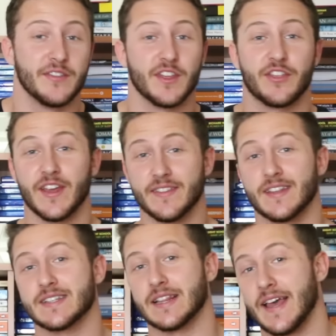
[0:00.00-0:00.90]
the thing that
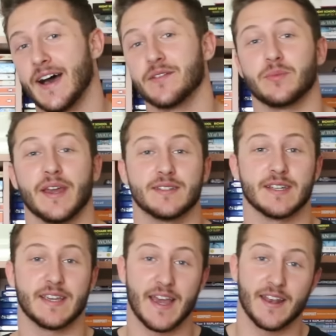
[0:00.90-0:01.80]
has allowed me to
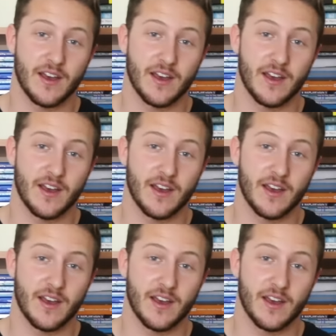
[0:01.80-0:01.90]
get